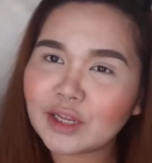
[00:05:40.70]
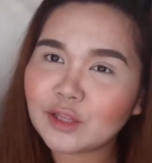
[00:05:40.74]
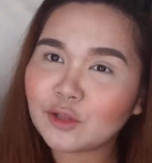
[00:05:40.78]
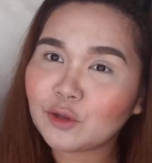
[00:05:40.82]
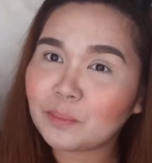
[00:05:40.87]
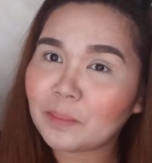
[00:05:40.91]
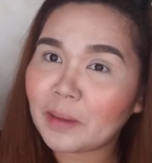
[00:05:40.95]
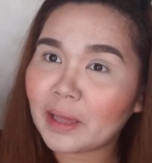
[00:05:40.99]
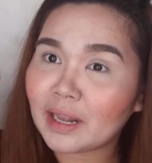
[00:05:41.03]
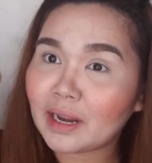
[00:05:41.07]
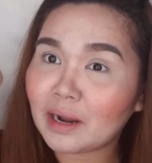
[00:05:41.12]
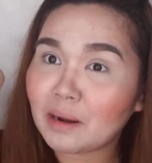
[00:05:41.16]
ko
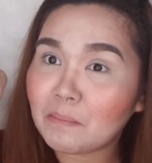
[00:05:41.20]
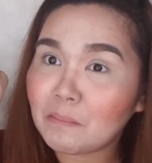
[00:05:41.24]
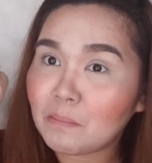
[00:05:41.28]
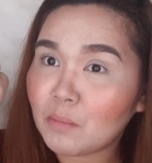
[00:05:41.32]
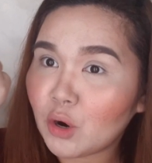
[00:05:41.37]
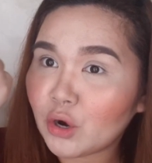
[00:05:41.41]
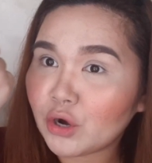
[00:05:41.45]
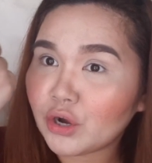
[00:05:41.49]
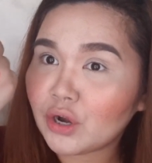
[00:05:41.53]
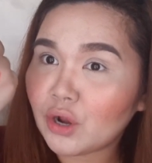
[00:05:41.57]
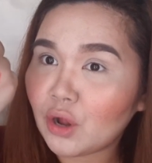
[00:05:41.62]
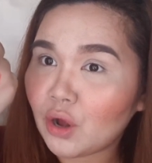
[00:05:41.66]
dito parang
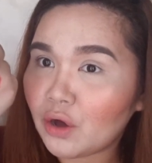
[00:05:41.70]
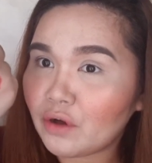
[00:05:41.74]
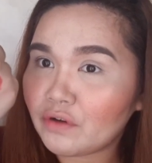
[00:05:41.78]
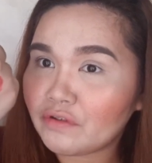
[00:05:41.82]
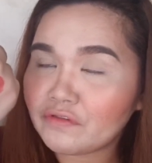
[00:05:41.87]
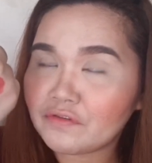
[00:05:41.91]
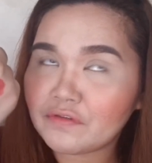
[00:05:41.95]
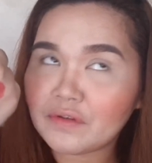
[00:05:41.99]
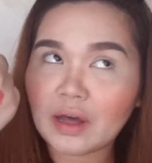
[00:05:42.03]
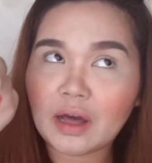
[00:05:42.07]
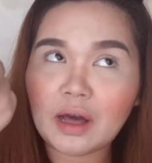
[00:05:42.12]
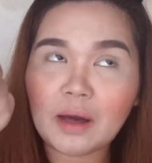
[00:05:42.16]
more
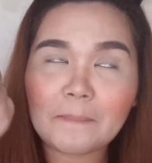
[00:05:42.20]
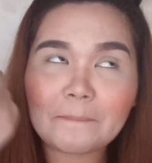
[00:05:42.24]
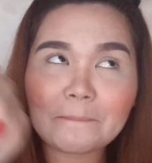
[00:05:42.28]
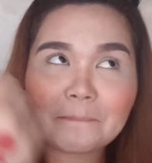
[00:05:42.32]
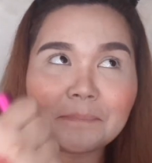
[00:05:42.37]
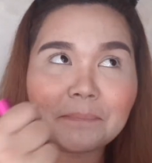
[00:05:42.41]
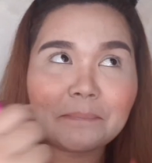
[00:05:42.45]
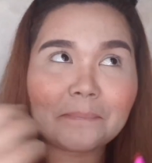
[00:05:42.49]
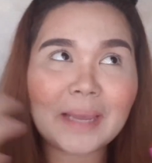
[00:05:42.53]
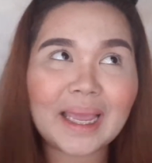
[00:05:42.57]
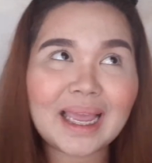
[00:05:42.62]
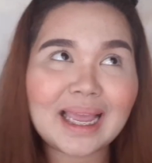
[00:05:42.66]
of a
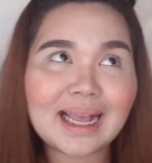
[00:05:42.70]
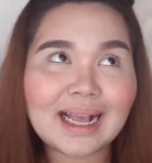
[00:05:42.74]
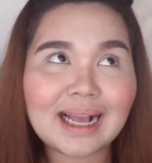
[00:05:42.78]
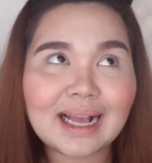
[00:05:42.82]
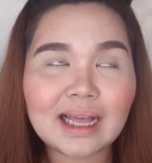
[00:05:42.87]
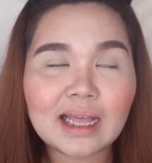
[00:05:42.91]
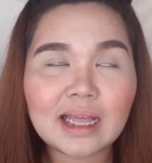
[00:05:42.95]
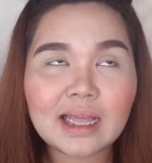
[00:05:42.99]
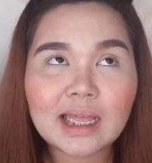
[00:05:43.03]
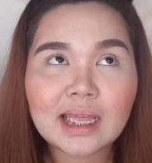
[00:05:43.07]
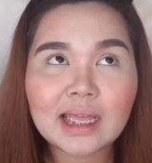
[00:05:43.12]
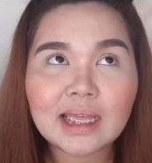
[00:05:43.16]

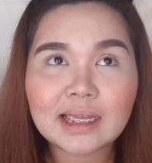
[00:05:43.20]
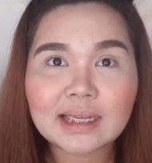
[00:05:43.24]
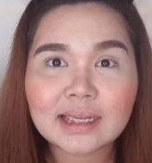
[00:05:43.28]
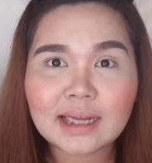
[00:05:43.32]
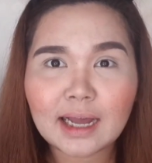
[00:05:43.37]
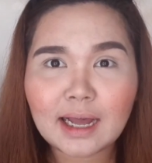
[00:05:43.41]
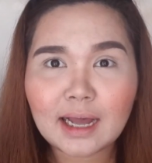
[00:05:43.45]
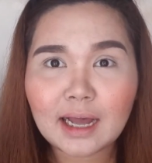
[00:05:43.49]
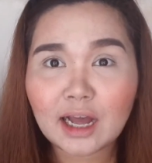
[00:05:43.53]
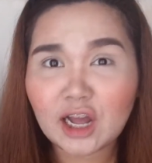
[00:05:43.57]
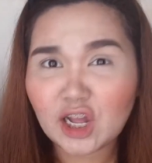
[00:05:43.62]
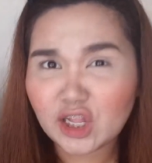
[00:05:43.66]
pink
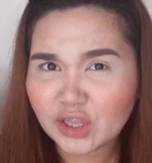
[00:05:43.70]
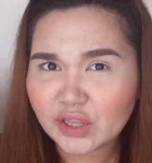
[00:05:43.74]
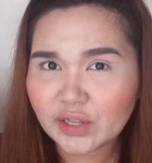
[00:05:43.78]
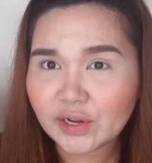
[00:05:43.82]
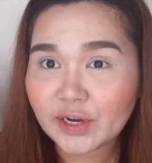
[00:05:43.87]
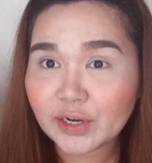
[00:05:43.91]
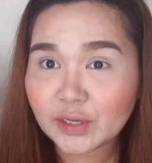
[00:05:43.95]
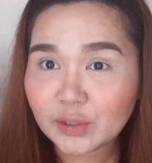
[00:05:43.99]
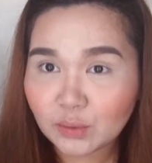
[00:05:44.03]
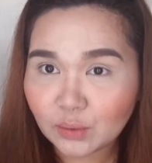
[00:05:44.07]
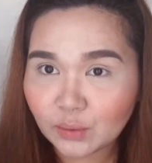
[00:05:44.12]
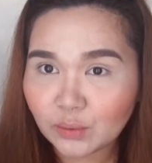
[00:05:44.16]

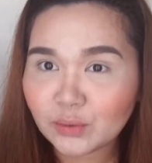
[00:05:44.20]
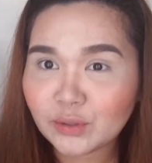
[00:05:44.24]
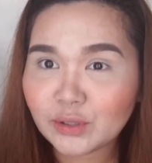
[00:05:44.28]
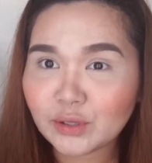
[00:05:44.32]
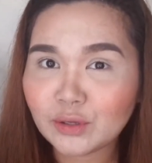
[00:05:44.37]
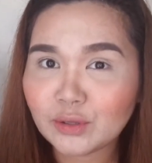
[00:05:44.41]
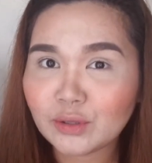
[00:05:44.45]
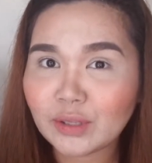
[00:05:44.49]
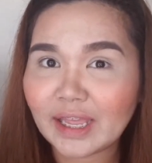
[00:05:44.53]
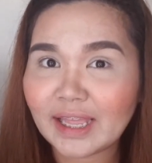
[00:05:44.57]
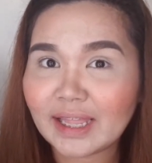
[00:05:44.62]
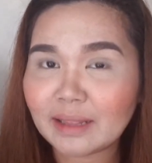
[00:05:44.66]

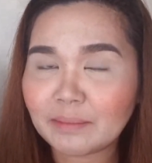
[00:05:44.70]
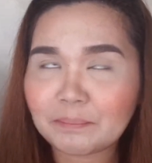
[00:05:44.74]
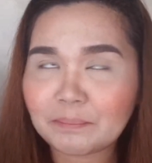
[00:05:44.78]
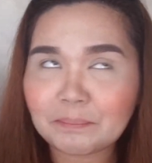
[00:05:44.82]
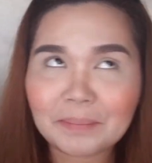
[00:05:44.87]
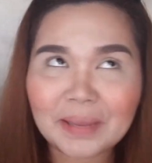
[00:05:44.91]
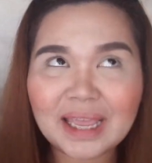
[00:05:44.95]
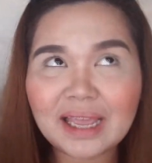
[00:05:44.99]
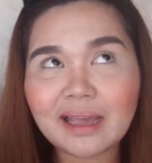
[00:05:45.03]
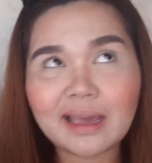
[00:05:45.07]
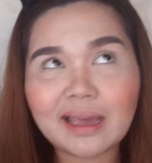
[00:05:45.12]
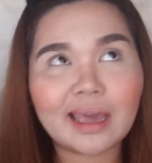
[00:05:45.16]
undertone. And
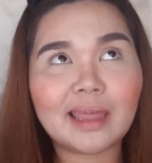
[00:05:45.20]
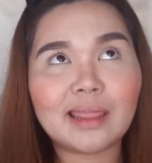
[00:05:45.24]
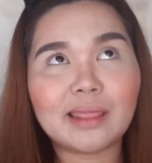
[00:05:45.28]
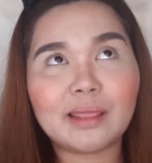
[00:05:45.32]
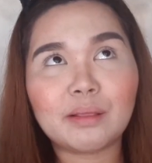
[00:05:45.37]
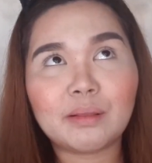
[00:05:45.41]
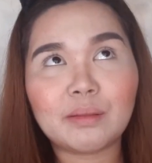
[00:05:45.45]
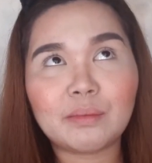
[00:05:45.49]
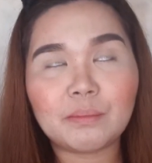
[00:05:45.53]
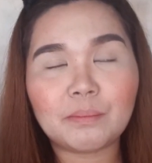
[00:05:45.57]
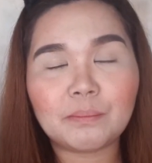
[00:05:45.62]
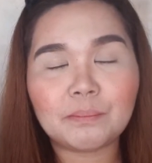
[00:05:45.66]
pink
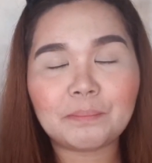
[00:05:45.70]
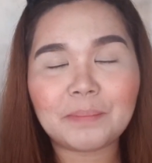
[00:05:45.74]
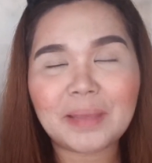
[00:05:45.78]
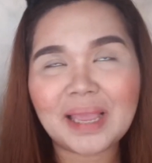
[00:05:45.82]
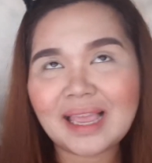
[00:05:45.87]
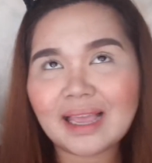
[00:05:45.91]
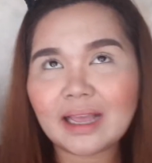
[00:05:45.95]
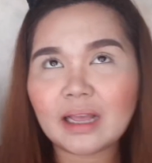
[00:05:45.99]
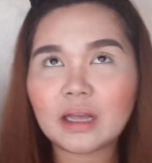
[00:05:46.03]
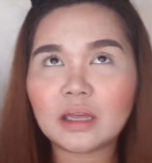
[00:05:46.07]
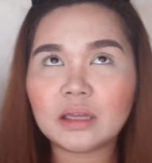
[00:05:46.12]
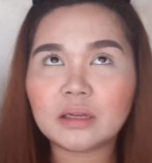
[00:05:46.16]
and
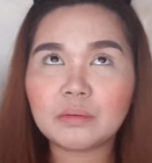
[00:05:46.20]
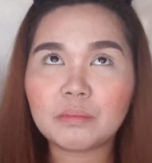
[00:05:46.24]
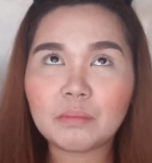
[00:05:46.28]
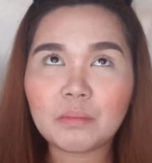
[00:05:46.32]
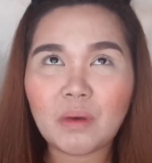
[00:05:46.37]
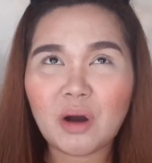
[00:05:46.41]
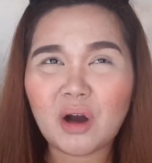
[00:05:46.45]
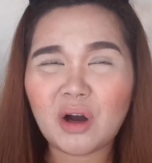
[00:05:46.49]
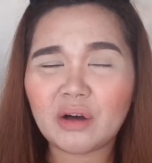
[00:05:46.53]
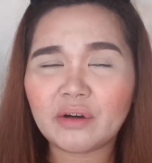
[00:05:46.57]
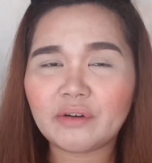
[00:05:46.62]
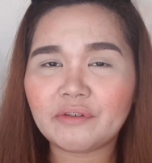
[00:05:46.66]
pink
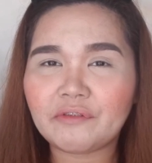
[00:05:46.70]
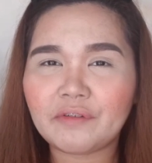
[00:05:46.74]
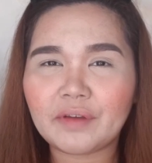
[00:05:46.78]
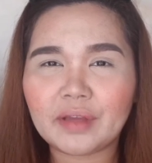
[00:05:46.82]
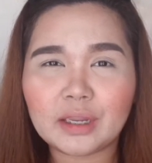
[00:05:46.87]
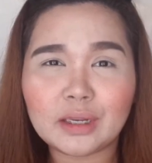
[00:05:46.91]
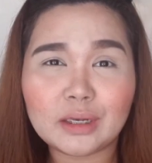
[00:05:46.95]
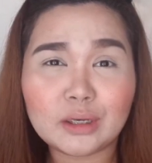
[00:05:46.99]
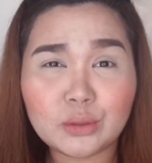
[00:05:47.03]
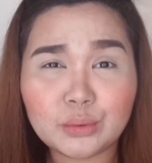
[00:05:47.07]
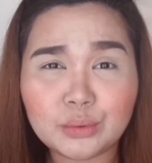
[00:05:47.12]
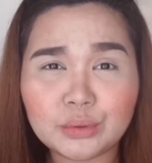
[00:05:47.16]

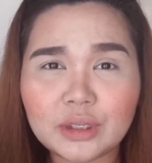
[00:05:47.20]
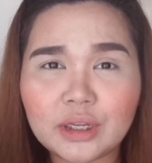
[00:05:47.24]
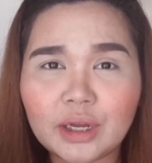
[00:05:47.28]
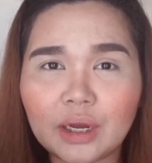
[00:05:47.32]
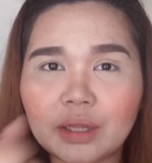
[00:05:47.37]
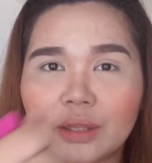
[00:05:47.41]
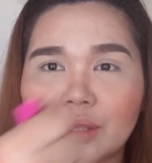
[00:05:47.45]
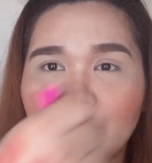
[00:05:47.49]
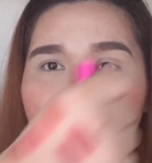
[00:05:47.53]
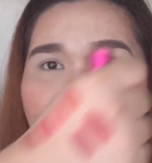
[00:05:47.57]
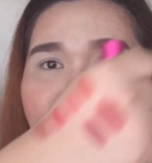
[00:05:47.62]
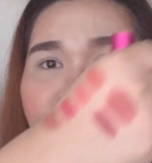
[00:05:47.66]
mauve nude
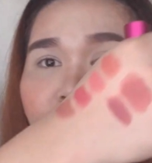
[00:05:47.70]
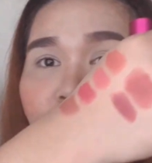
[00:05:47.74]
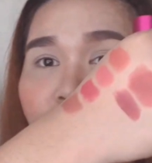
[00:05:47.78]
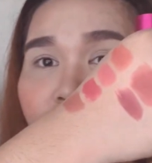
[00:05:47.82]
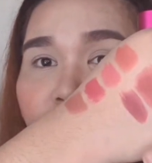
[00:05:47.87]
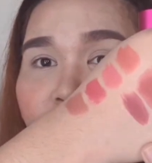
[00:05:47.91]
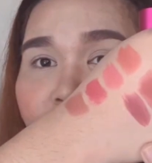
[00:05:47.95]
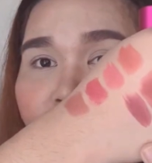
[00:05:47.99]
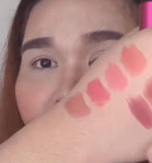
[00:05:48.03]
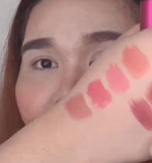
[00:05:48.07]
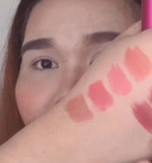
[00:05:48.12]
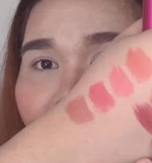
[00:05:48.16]

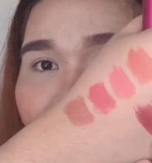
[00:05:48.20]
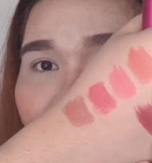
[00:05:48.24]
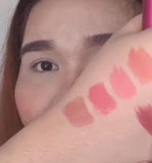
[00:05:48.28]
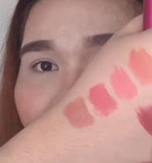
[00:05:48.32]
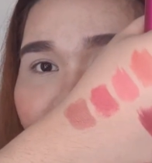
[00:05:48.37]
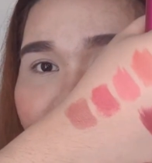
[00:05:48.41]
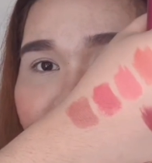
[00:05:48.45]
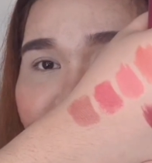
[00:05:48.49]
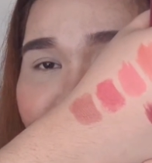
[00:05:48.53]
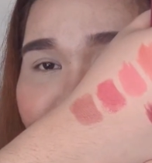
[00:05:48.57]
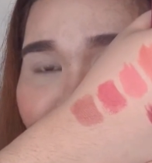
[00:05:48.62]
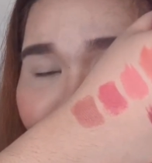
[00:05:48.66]
undertone yung
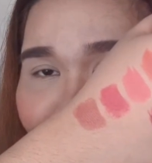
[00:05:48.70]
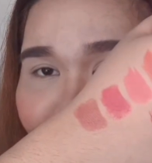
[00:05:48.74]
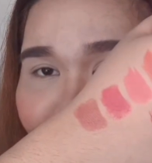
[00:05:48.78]
mga